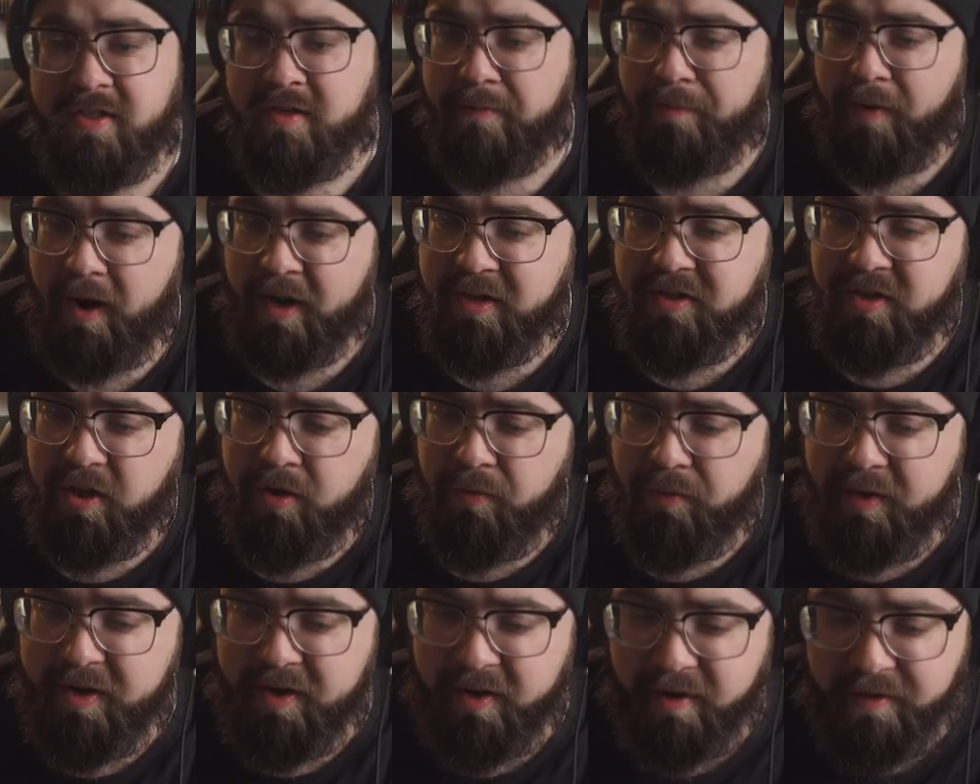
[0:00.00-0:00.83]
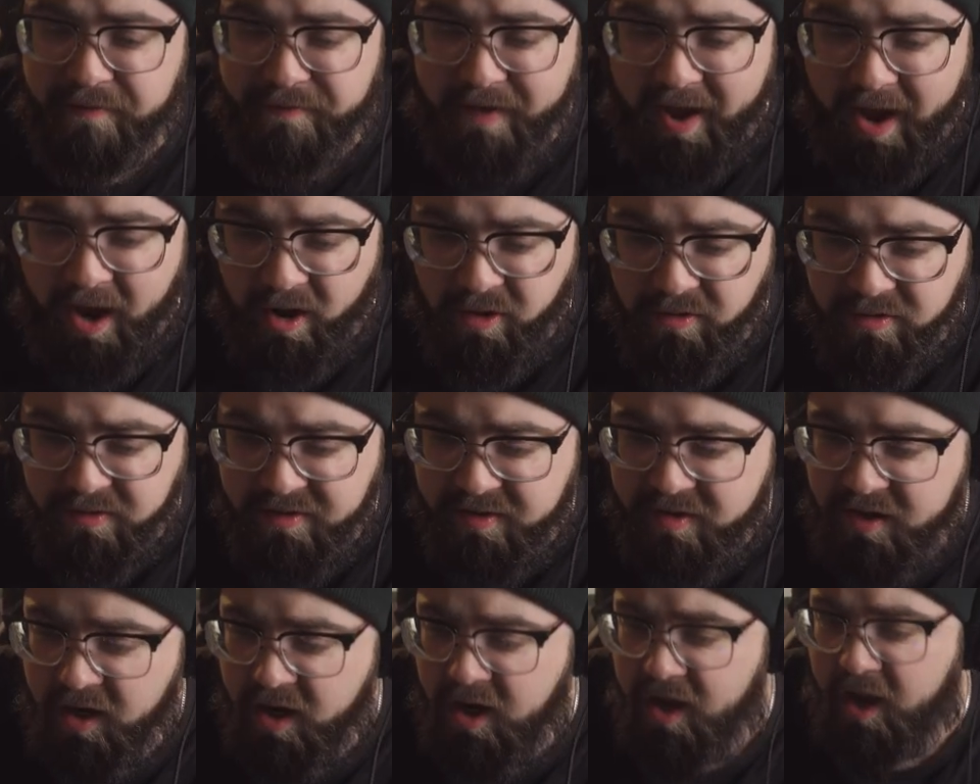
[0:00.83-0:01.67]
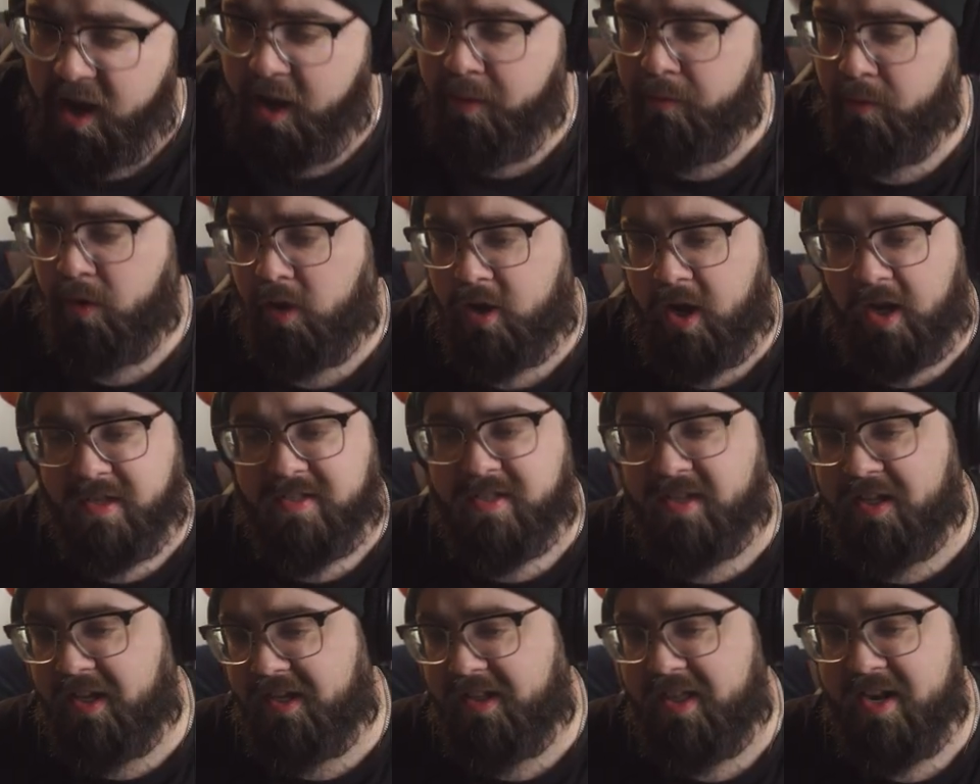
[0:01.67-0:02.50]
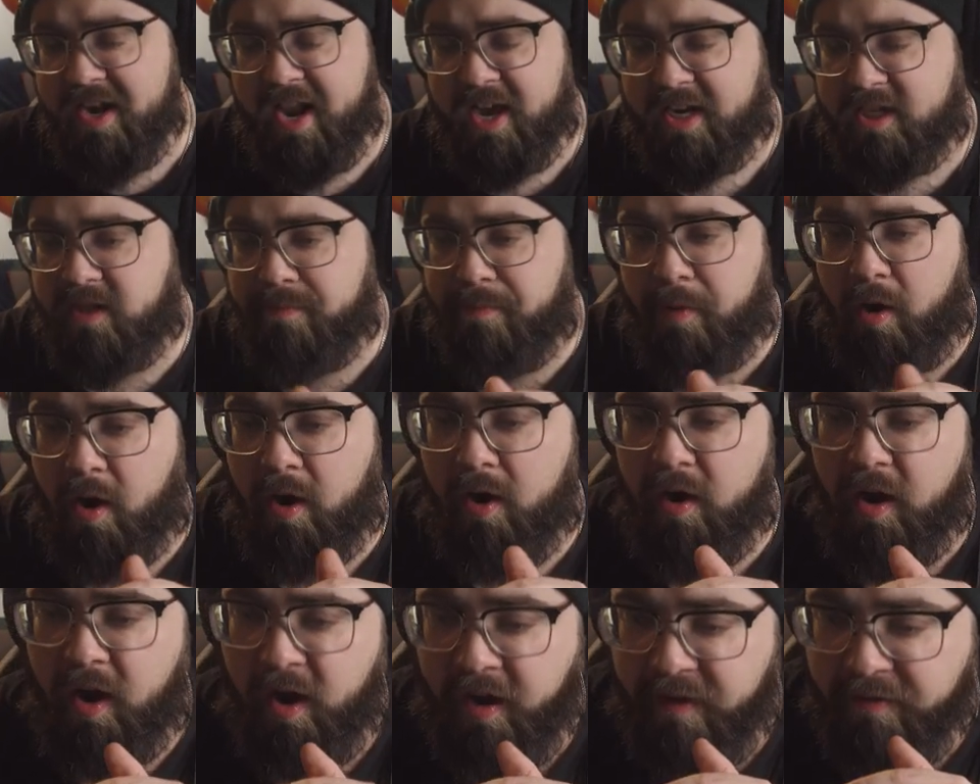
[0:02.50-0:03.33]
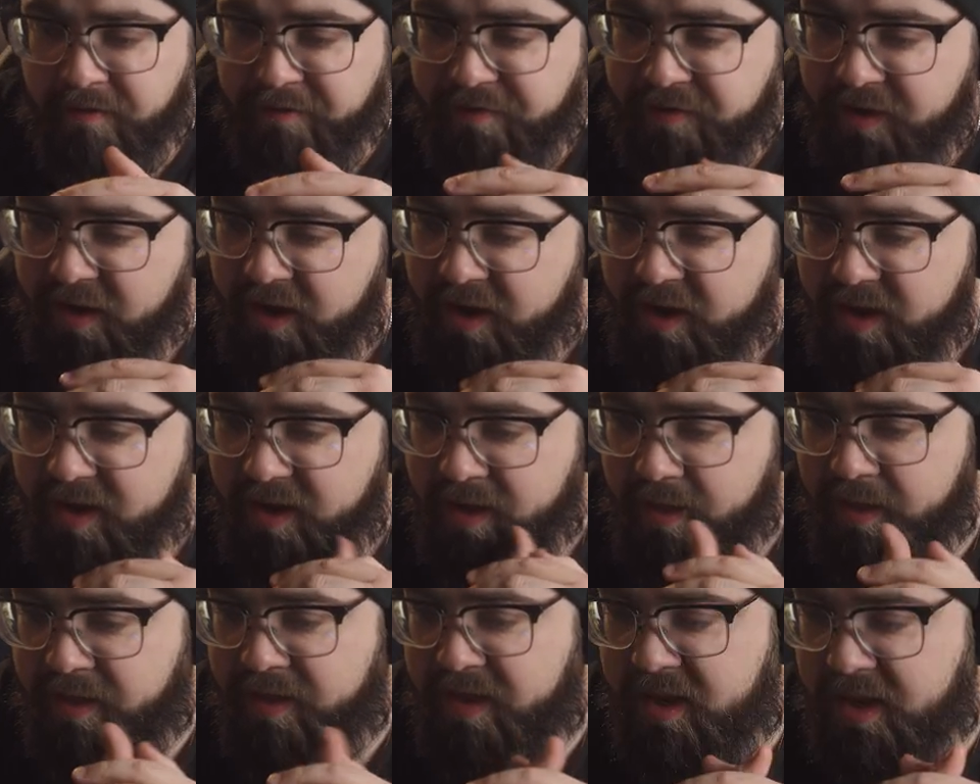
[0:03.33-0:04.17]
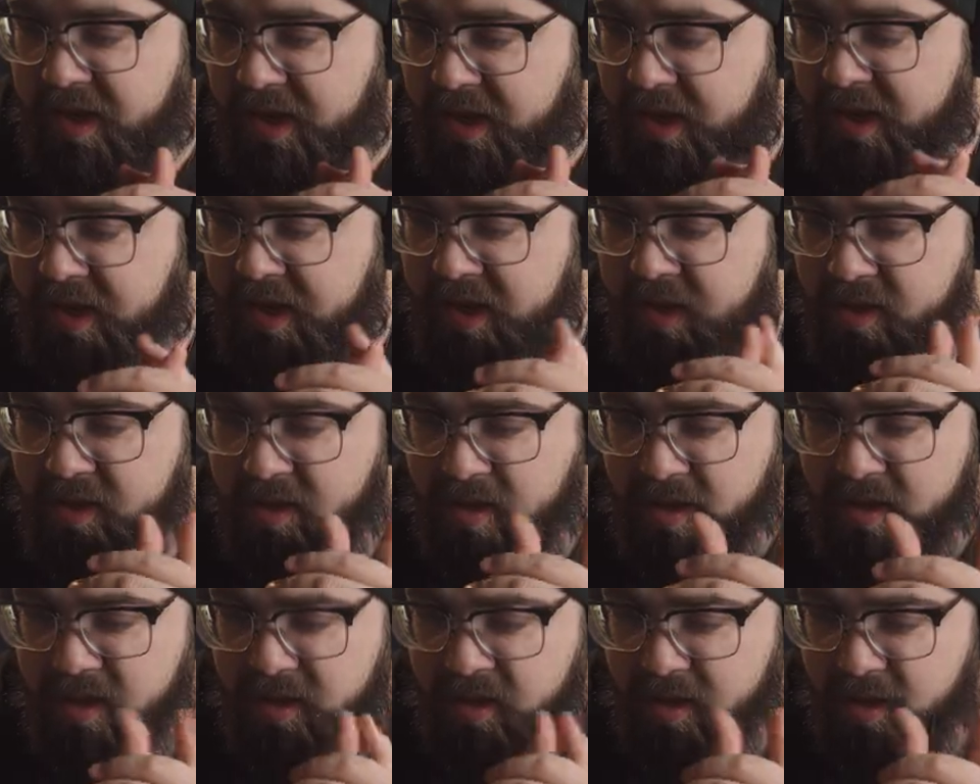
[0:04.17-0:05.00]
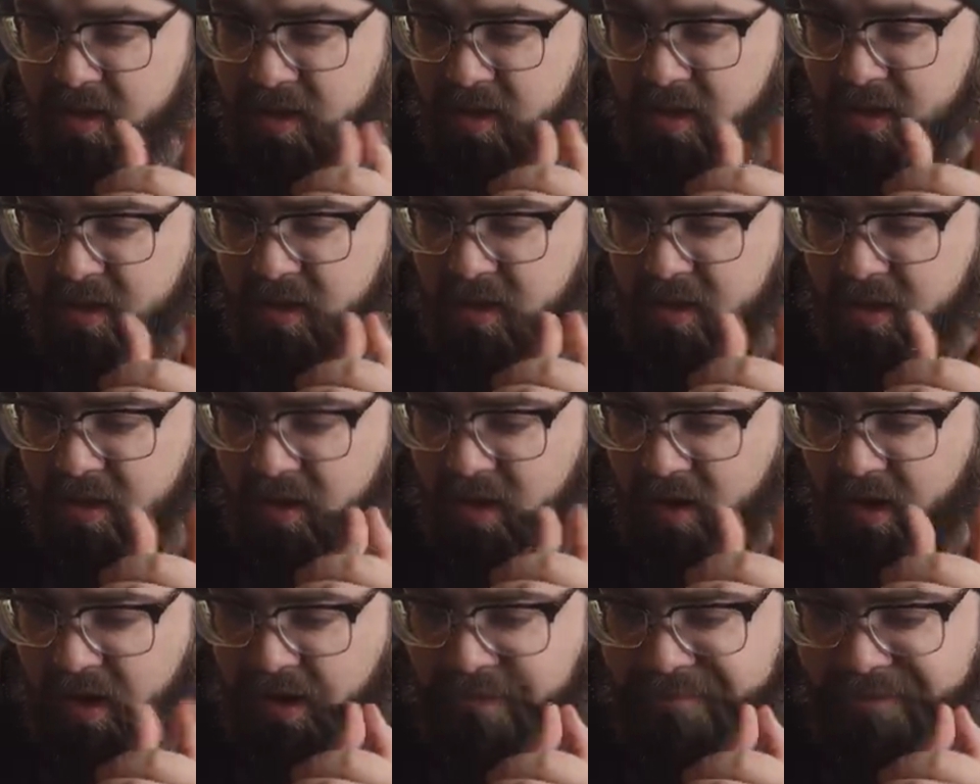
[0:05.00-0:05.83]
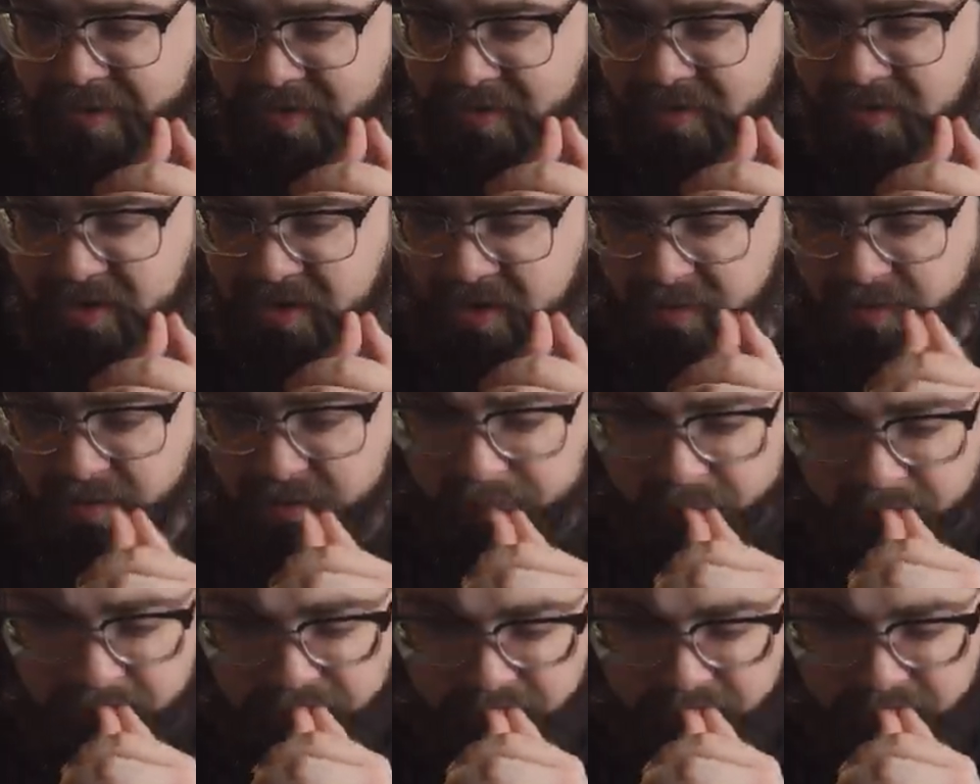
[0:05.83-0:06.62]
The bride's gonna read her vows and we'll cut to like the next part of the event here.